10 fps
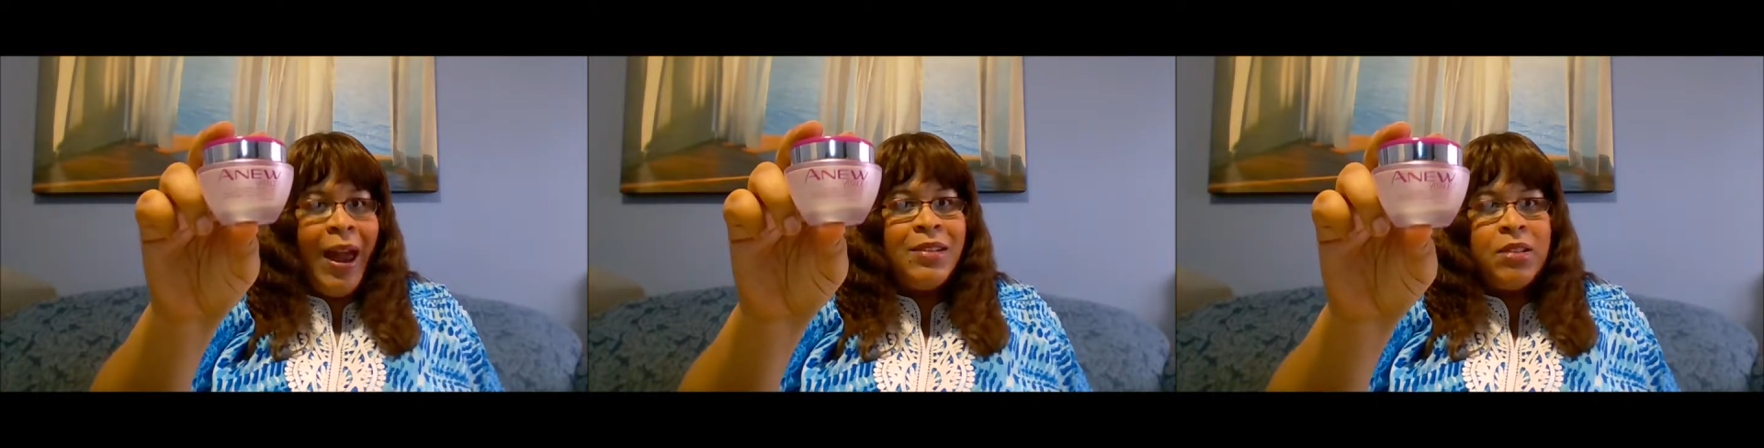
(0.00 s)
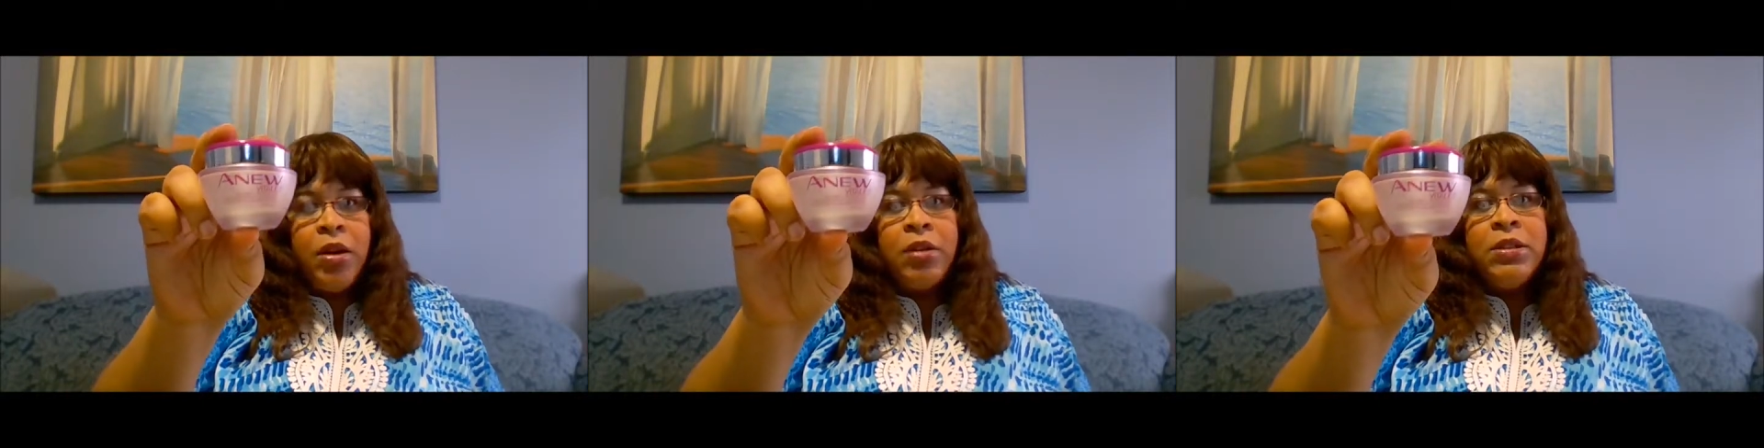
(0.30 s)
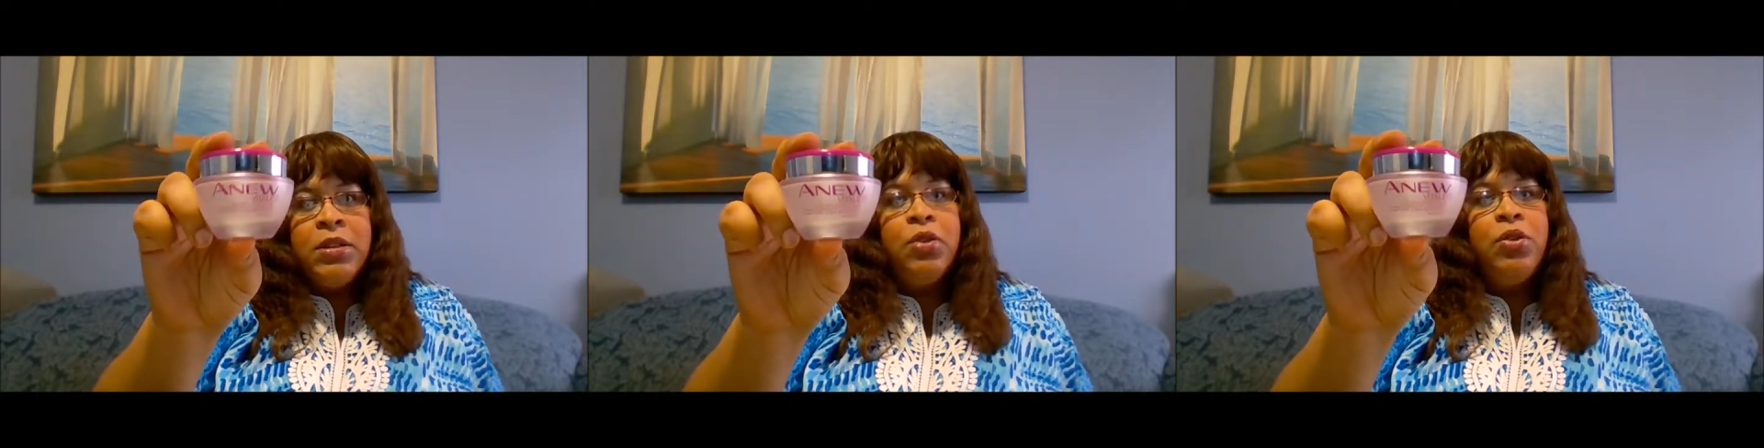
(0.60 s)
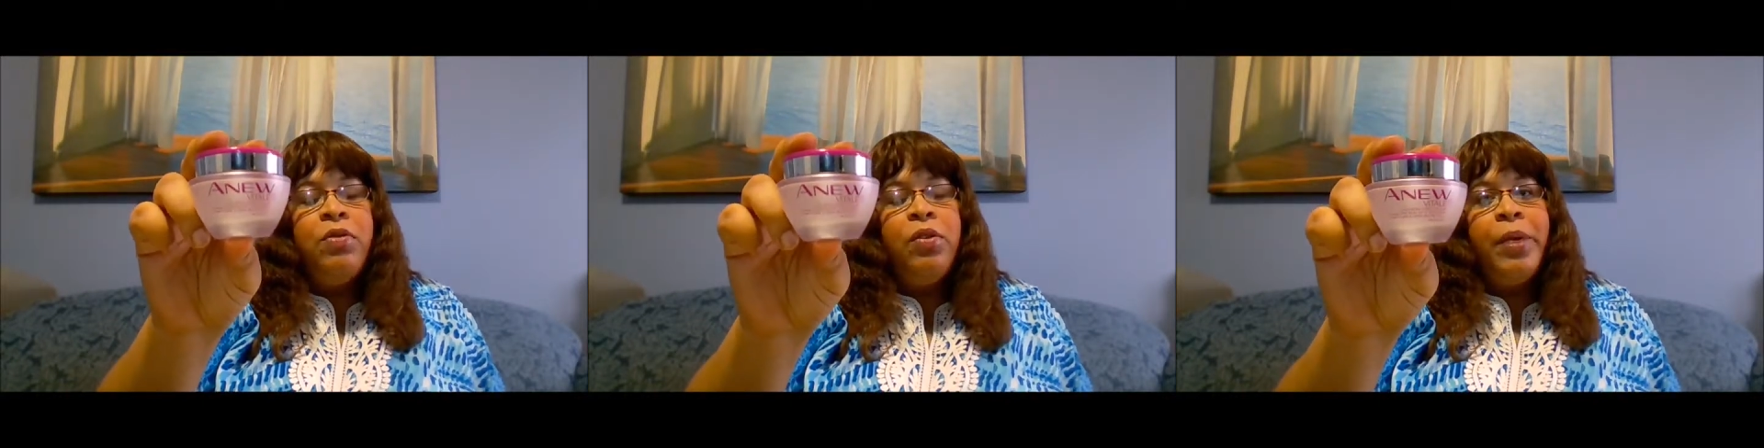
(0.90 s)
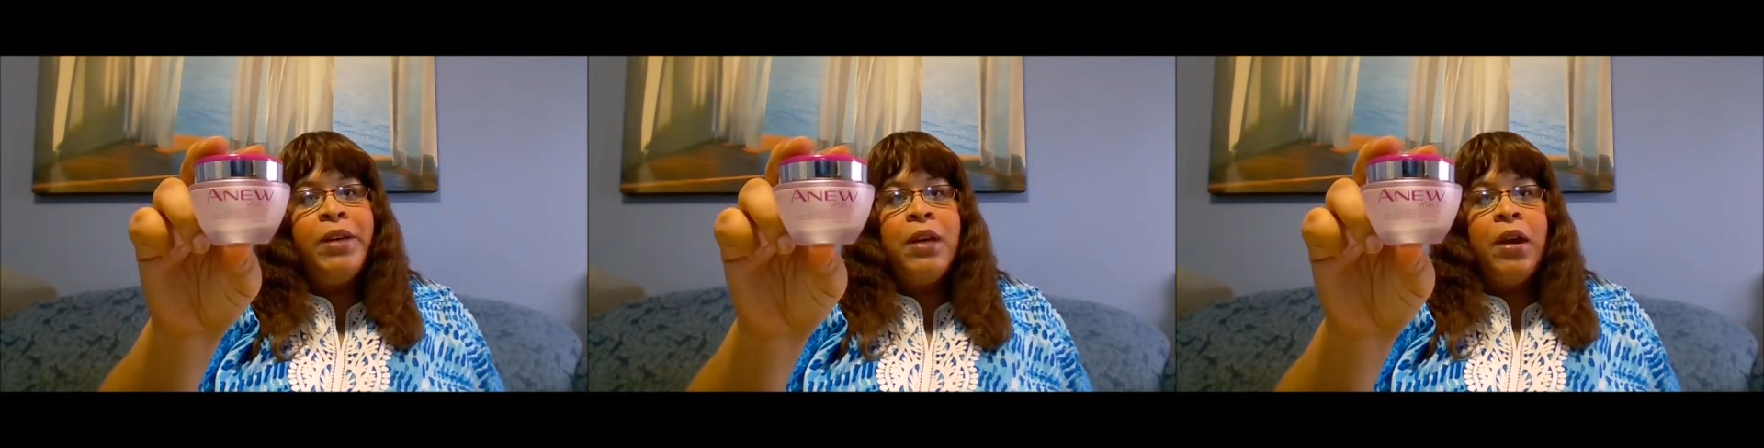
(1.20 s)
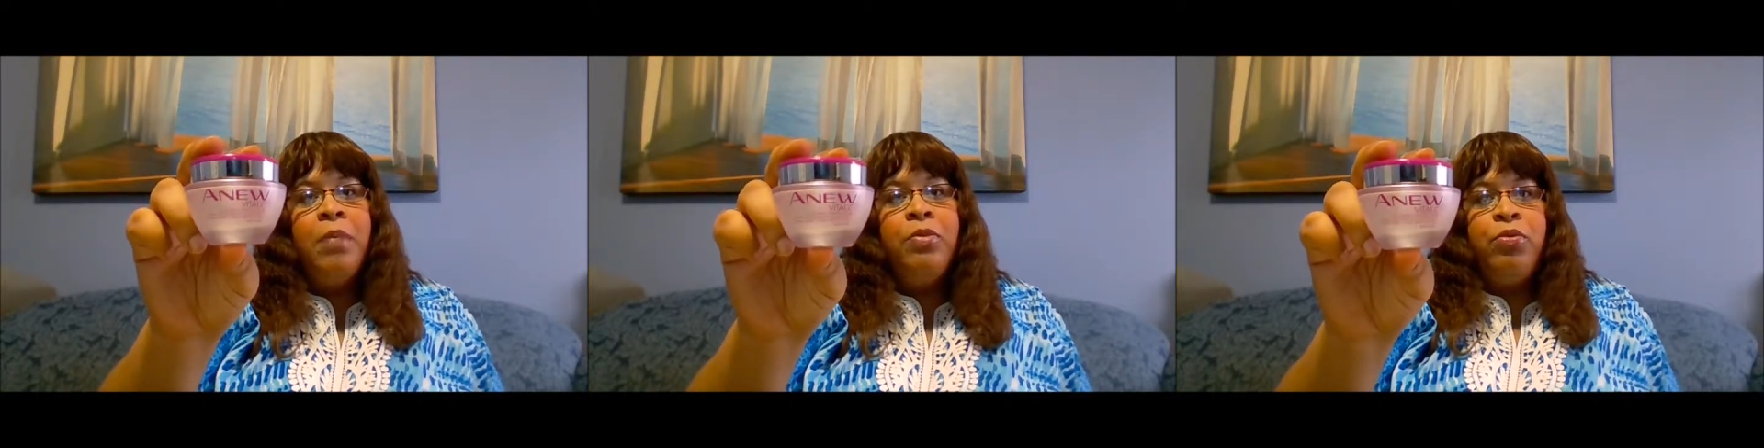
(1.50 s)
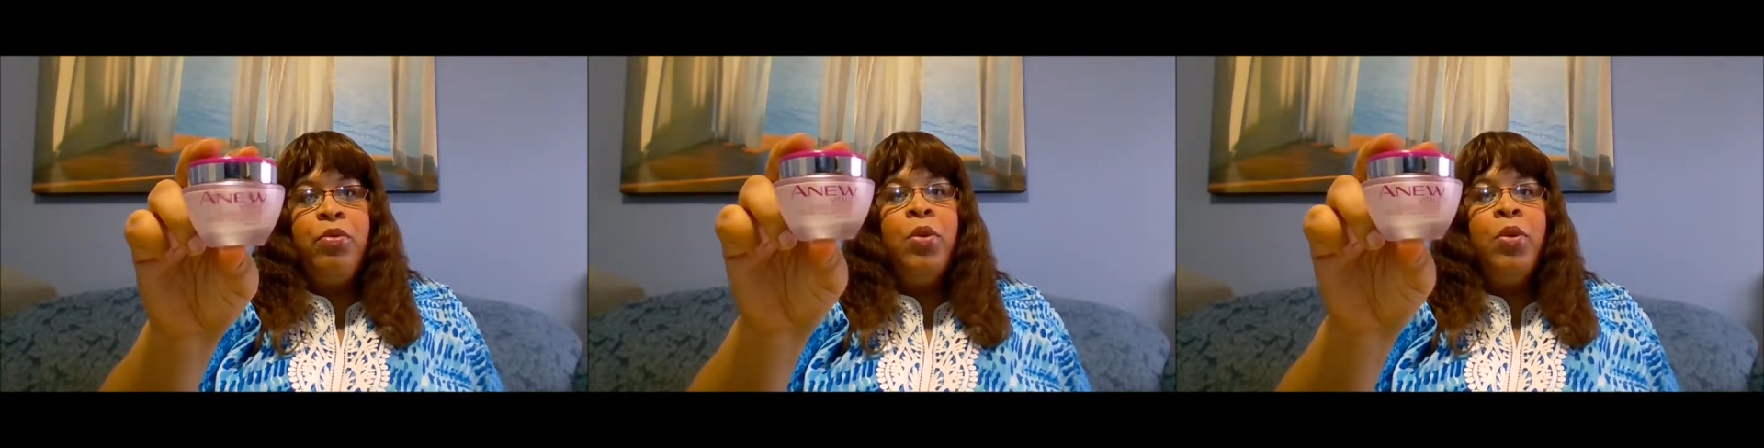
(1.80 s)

there are still UV rays that come through.